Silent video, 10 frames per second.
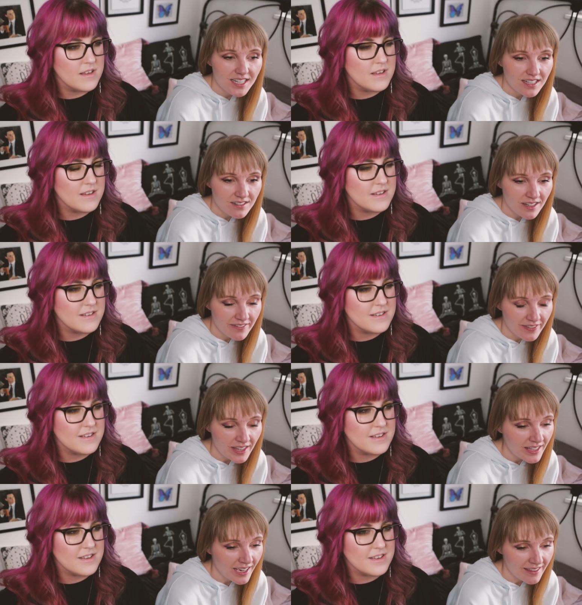Speaker 1: I don't, I
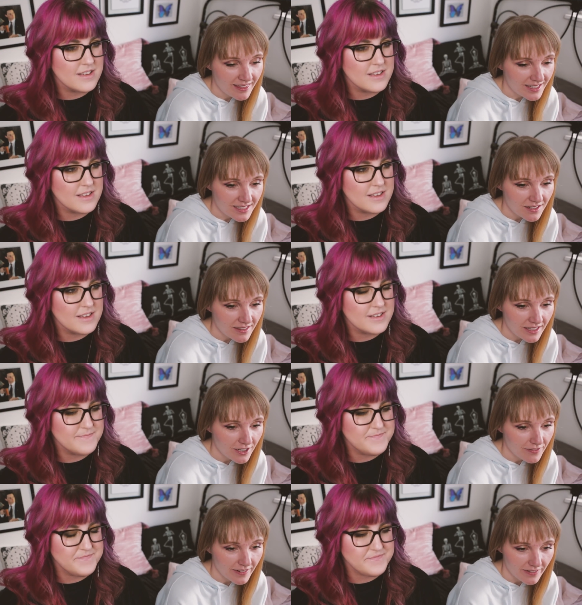think, I, I still think
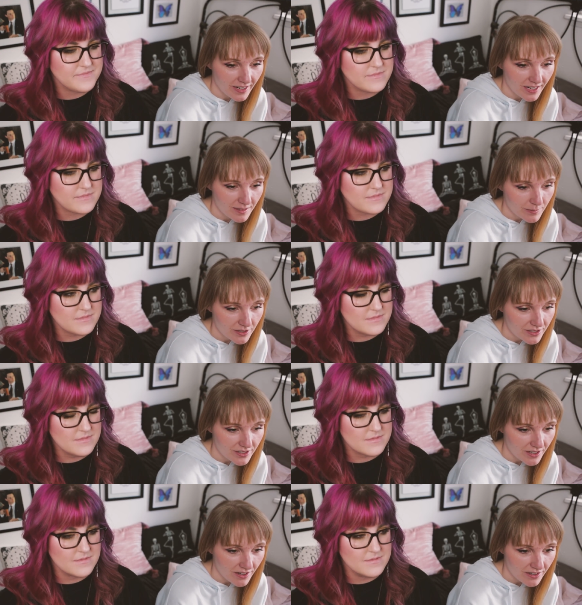your favorite animal is a
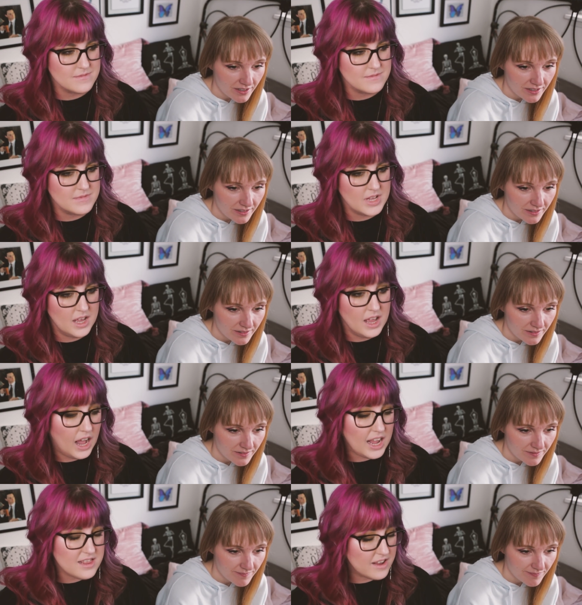dog.
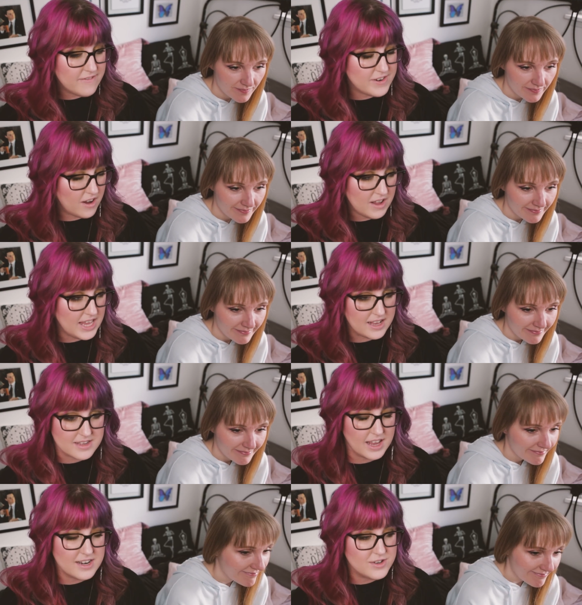
Speaker 2: I love
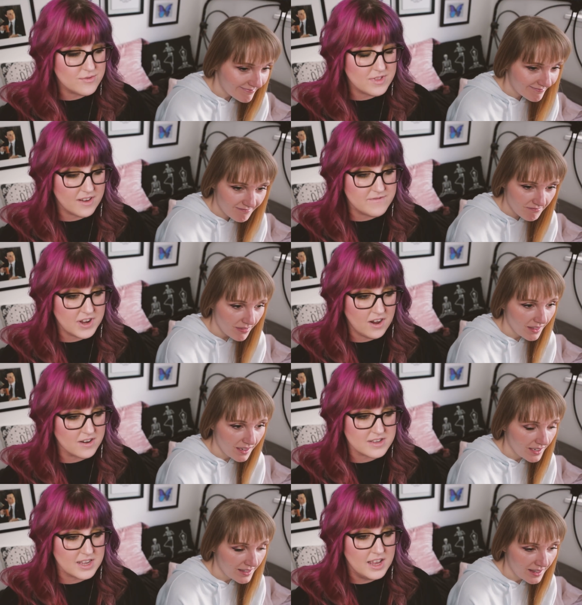doggies. I do love
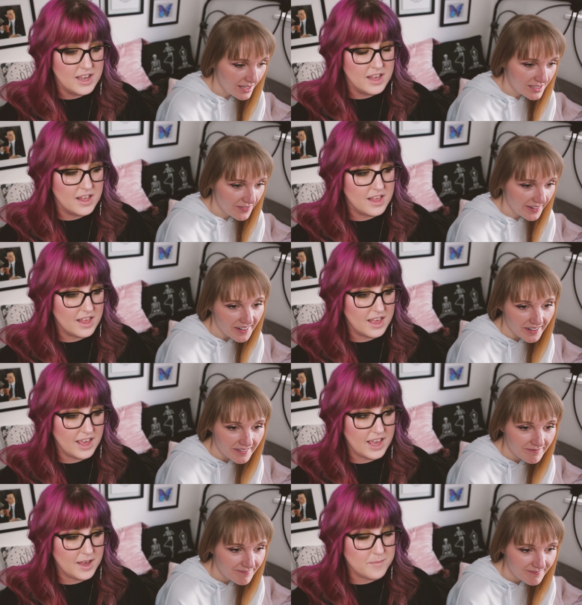dogs. And
Speaker 1: that's
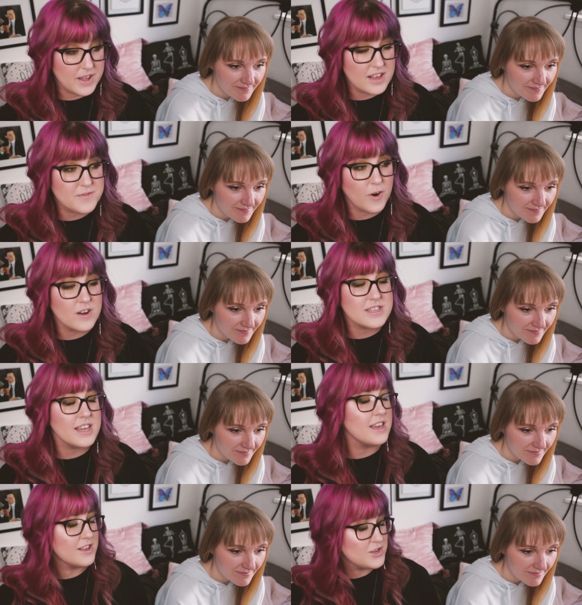fair.
Speaker 2: But as far as
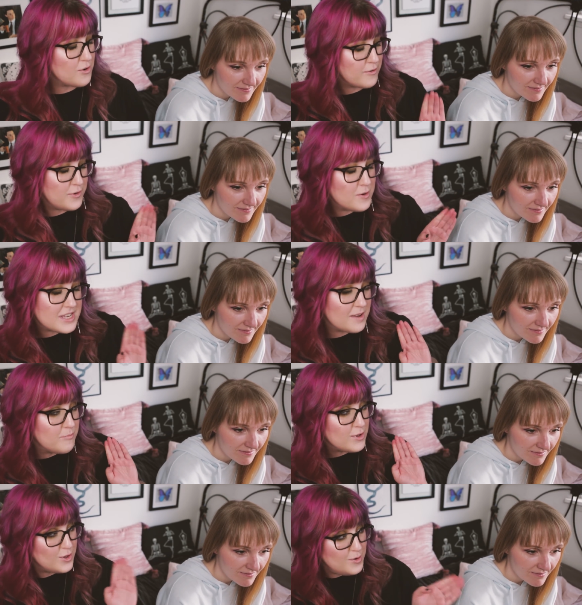like, so if you said
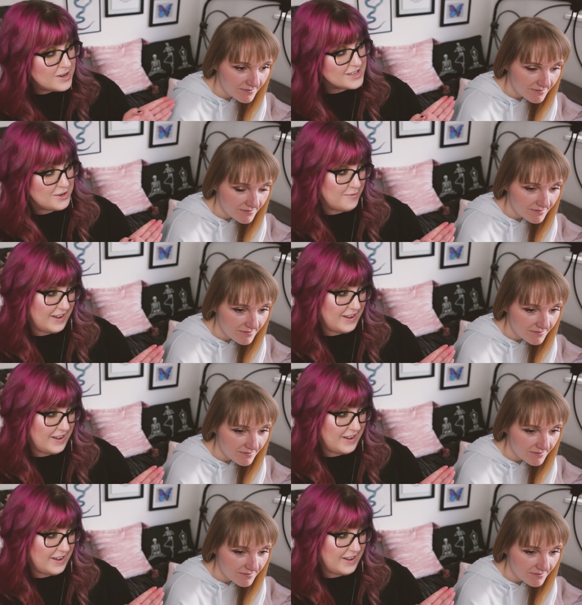beluga is your